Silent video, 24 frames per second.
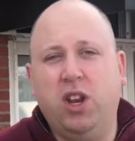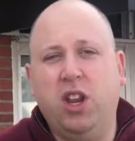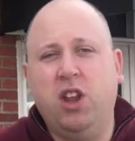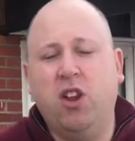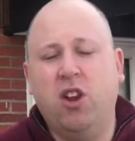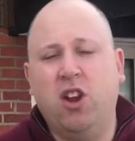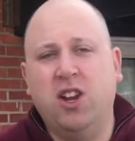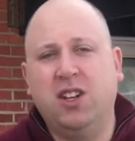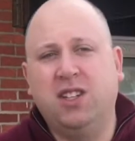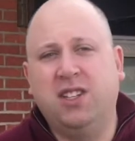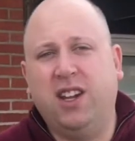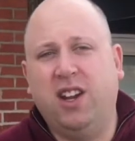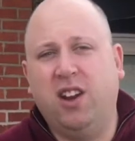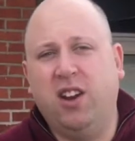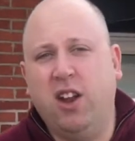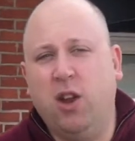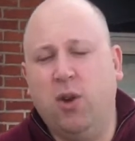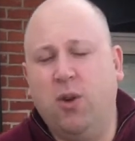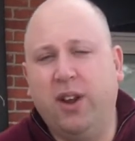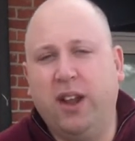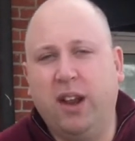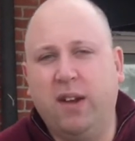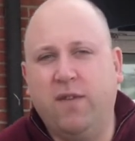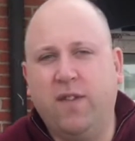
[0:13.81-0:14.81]
between here,
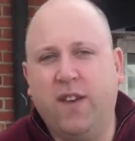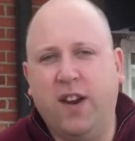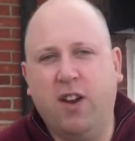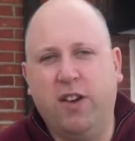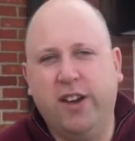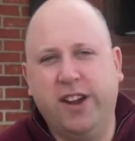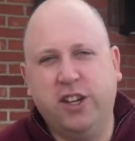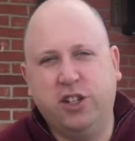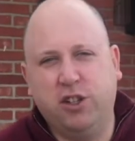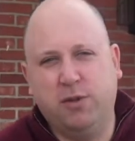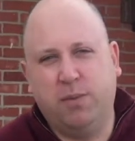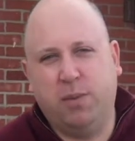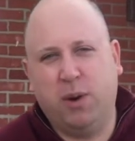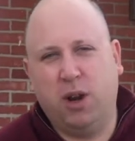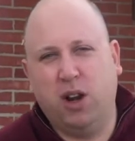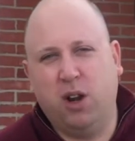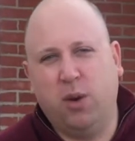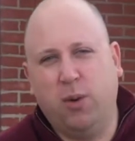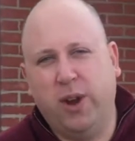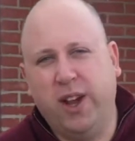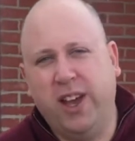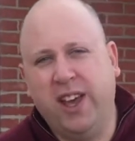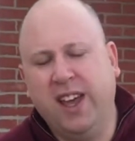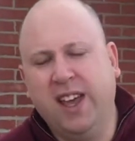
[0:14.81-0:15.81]
Ontario and Confederation
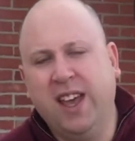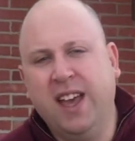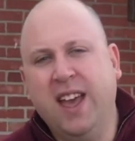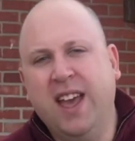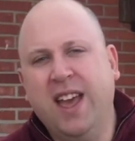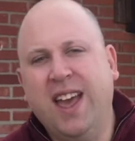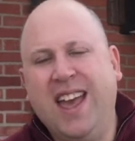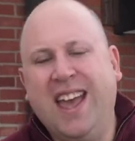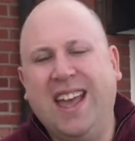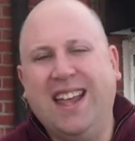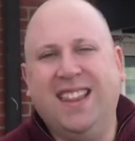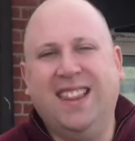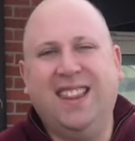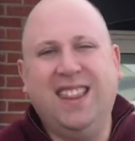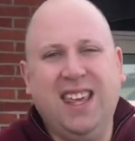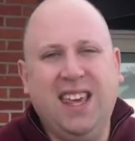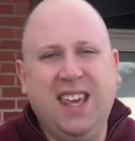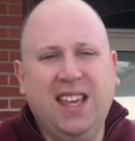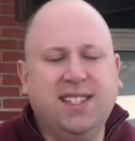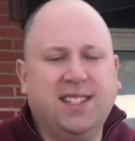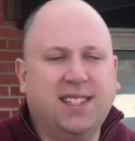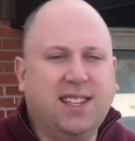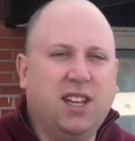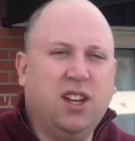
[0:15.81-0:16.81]
Parkway, and
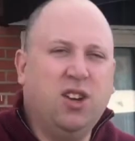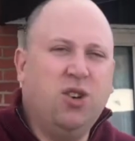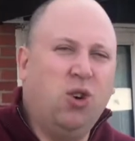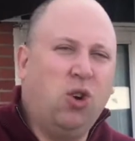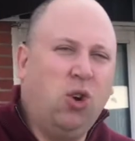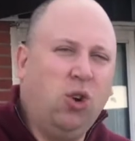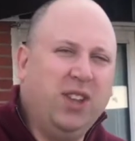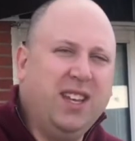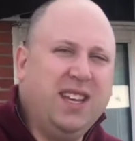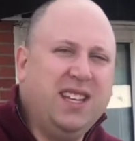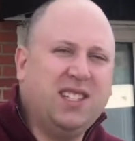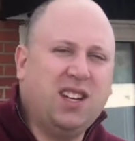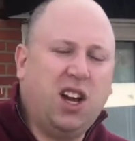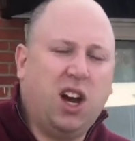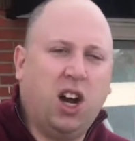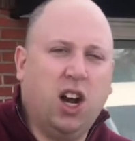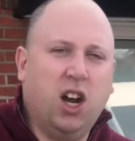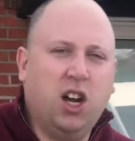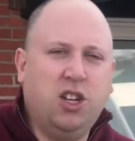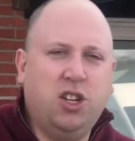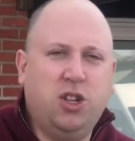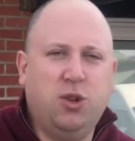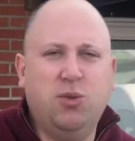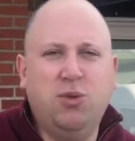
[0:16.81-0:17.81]
these cannolis
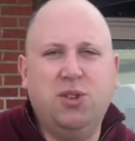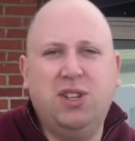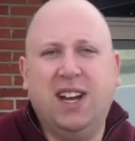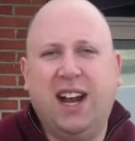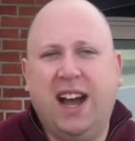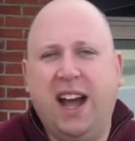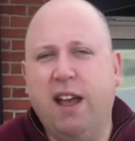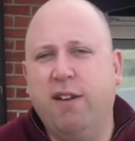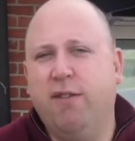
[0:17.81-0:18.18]
are to